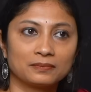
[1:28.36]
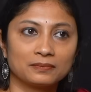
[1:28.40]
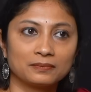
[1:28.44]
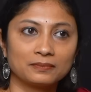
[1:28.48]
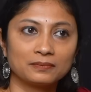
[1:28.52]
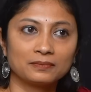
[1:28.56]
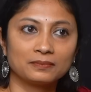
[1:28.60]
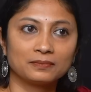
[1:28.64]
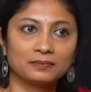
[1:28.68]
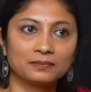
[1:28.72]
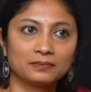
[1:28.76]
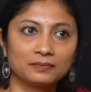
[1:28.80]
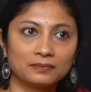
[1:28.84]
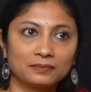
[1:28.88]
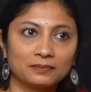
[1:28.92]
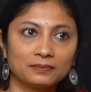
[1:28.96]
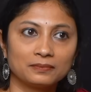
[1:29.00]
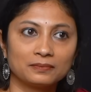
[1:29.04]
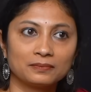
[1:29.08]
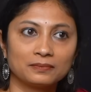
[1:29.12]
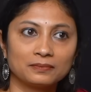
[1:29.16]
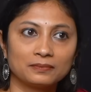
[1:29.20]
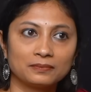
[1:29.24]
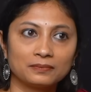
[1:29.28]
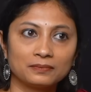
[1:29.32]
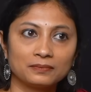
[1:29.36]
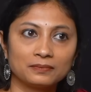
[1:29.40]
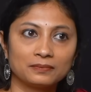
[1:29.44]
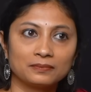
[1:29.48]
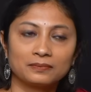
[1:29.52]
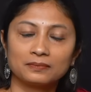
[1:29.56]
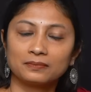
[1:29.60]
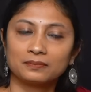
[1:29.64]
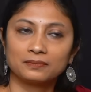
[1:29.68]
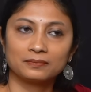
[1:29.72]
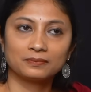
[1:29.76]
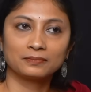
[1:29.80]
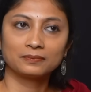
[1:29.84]
If it is in the acute
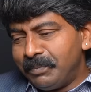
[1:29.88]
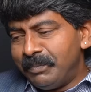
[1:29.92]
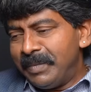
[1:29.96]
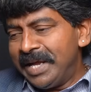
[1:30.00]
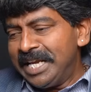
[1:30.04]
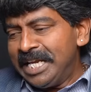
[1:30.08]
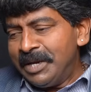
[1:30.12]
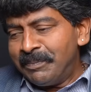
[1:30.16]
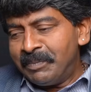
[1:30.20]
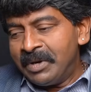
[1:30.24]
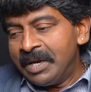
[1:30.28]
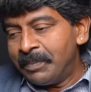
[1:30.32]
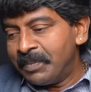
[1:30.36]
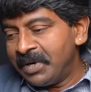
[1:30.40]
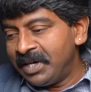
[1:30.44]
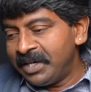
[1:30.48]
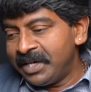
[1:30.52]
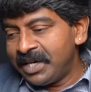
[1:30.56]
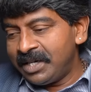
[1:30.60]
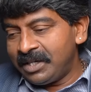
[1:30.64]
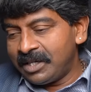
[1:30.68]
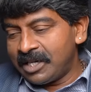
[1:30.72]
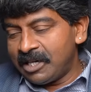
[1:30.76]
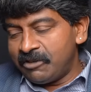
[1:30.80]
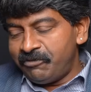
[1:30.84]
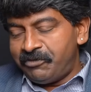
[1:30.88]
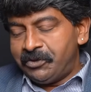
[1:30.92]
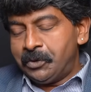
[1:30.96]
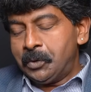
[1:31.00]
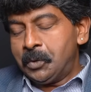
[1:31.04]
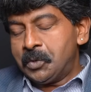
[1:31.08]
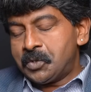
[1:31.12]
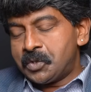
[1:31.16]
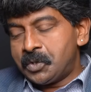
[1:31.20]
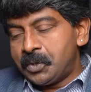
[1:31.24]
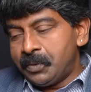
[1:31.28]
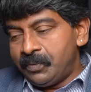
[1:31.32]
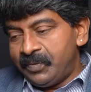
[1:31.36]
form, many people get
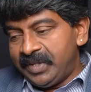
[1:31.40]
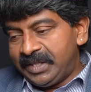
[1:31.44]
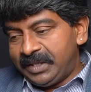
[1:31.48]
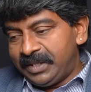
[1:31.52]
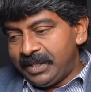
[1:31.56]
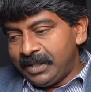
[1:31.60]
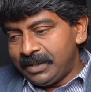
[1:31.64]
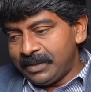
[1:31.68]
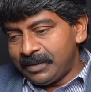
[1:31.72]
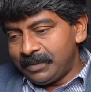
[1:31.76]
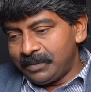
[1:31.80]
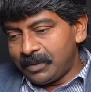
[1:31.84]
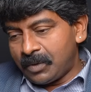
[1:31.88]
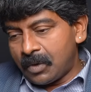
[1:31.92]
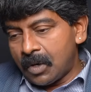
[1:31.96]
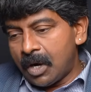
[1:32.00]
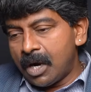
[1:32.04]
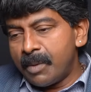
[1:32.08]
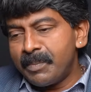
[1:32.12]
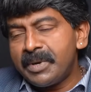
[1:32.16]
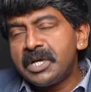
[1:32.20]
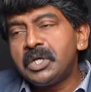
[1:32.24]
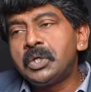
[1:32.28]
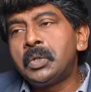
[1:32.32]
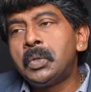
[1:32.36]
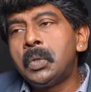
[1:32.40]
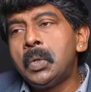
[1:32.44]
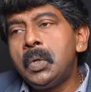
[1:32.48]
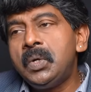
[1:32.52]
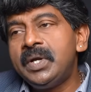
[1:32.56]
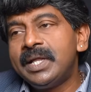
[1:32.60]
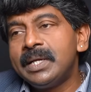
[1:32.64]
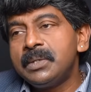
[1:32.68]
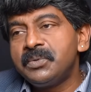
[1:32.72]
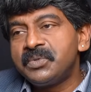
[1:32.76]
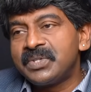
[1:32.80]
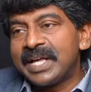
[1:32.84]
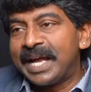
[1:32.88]
confused with the common
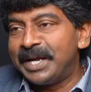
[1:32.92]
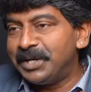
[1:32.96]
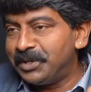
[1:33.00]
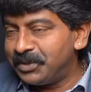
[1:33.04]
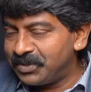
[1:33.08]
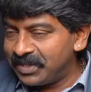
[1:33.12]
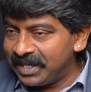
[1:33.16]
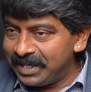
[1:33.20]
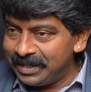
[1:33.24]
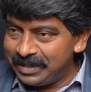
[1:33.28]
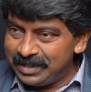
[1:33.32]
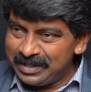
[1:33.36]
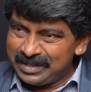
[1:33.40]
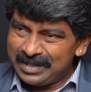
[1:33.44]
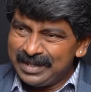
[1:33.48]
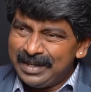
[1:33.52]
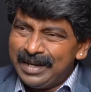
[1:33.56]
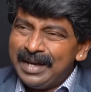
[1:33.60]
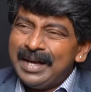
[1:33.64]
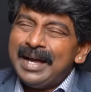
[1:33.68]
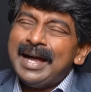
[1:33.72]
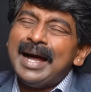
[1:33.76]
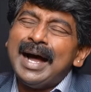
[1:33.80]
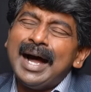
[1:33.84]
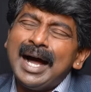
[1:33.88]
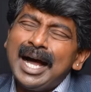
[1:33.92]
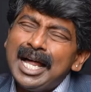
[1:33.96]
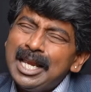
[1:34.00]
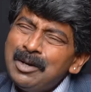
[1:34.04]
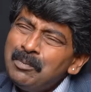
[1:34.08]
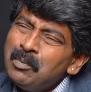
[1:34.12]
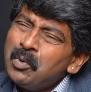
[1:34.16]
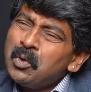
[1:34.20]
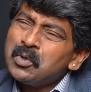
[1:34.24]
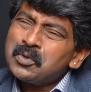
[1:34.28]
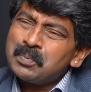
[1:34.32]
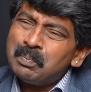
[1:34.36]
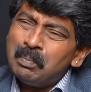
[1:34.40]
cold and sinusitis.
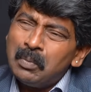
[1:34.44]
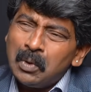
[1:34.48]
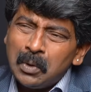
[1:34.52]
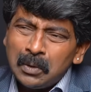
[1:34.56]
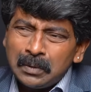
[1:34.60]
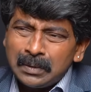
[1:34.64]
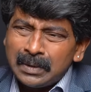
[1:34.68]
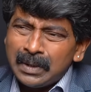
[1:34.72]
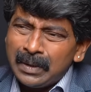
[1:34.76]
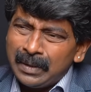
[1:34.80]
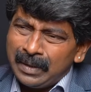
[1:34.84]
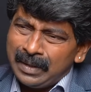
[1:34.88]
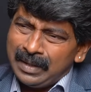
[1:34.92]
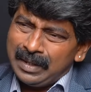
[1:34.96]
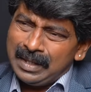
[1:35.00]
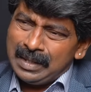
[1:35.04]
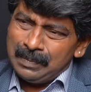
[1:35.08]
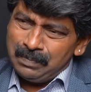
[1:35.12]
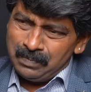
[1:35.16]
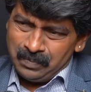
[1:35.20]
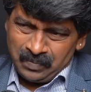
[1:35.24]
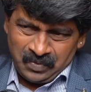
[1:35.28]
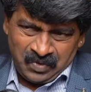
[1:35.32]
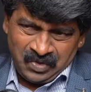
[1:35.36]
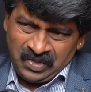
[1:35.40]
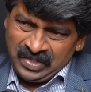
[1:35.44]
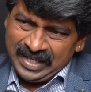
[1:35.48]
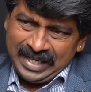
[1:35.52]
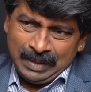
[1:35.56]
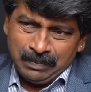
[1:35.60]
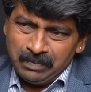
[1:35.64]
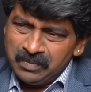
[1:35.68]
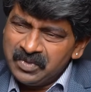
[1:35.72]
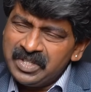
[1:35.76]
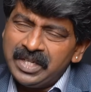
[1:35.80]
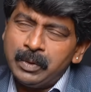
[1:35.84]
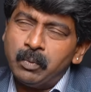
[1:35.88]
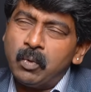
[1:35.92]
Almost both are
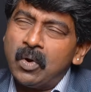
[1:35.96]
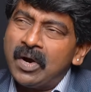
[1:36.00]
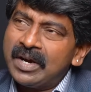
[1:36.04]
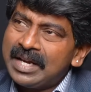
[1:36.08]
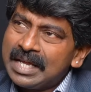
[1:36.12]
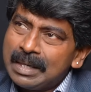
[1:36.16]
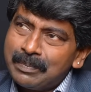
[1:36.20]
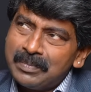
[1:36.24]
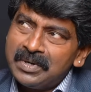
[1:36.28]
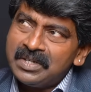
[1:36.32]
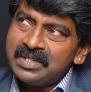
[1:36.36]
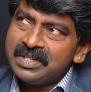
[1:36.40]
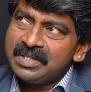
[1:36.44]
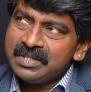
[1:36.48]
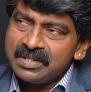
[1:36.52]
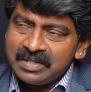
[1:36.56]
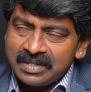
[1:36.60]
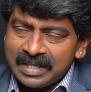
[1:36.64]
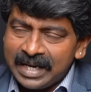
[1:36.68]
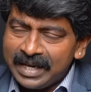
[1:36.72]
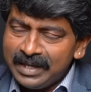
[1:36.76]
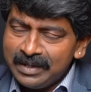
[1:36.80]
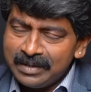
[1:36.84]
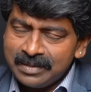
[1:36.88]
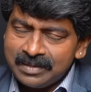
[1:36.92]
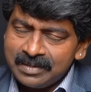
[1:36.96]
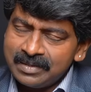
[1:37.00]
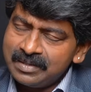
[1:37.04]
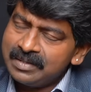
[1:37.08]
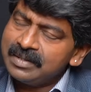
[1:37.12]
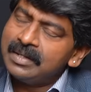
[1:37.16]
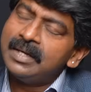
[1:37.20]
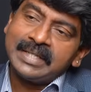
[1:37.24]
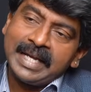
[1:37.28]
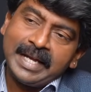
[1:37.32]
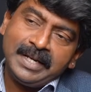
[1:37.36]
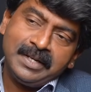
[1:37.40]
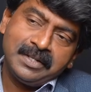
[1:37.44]
same. See, what happens is
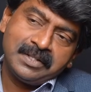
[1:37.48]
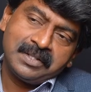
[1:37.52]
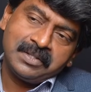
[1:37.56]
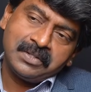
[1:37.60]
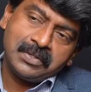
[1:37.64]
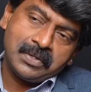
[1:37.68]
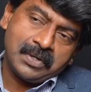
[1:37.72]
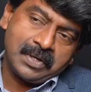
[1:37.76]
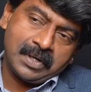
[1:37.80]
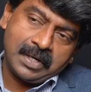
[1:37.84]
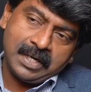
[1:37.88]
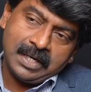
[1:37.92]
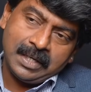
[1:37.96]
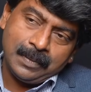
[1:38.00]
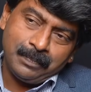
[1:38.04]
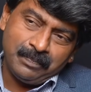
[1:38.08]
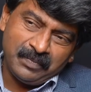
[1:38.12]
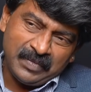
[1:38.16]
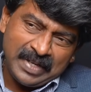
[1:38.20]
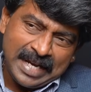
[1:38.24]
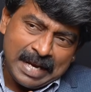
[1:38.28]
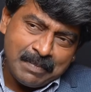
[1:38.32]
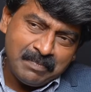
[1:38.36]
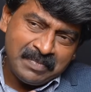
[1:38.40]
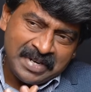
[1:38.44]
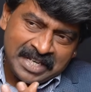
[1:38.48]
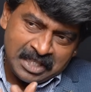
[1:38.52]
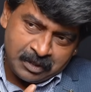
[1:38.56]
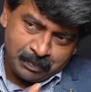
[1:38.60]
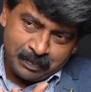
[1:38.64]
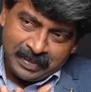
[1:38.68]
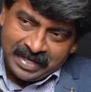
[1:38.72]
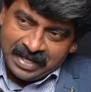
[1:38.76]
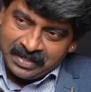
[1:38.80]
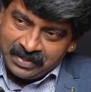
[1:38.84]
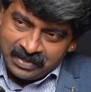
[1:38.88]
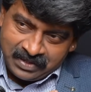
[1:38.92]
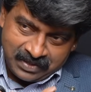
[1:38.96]
sinuses are empty
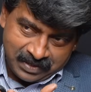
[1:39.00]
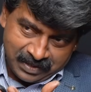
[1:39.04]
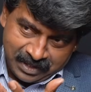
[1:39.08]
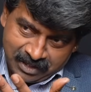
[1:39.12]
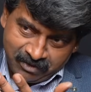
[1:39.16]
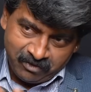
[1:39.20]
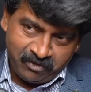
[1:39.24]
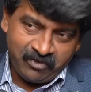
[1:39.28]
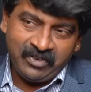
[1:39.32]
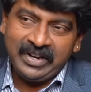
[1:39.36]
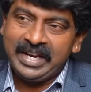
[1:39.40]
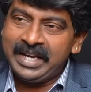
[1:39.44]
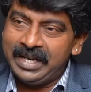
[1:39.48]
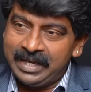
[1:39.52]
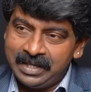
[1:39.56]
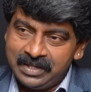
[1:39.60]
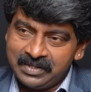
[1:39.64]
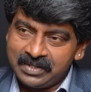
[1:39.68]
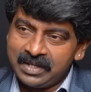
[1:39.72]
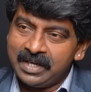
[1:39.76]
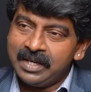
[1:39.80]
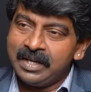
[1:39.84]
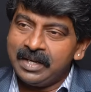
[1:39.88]
spaces in the face